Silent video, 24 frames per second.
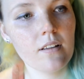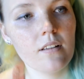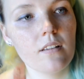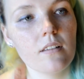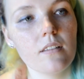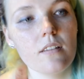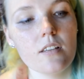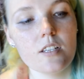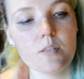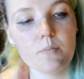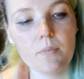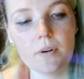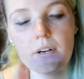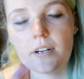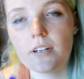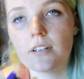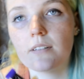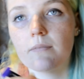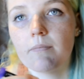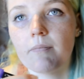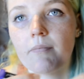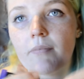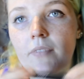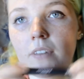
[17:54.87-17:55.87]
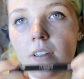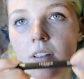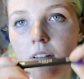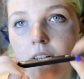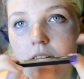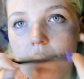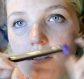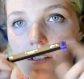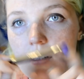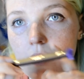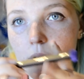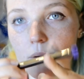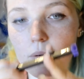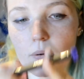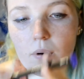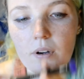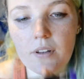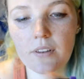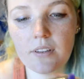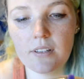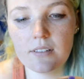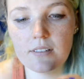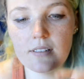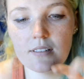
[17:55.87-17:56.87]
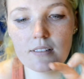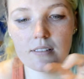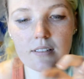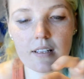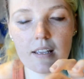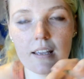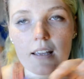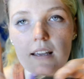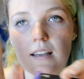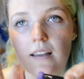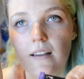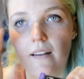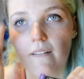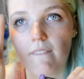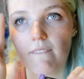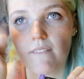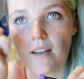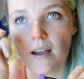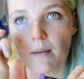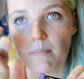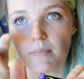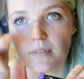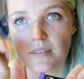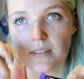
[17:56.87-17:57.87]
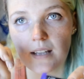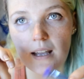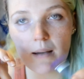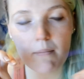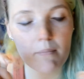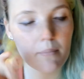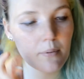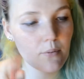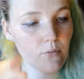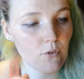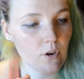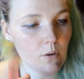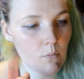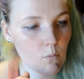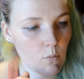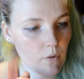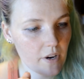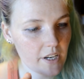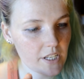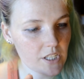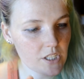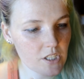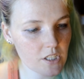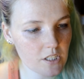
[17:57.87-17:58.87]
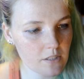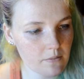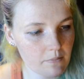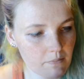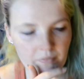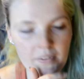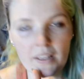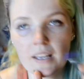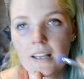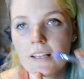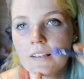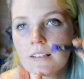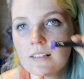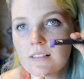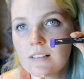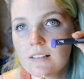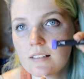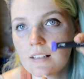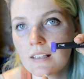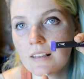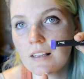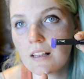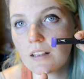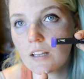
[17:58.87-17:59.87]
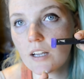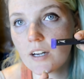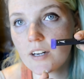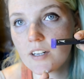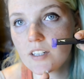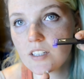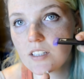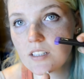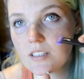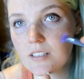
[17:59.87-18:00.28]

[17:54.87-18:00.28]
This part. So this is a vamp stamp from Wish, and this is in the large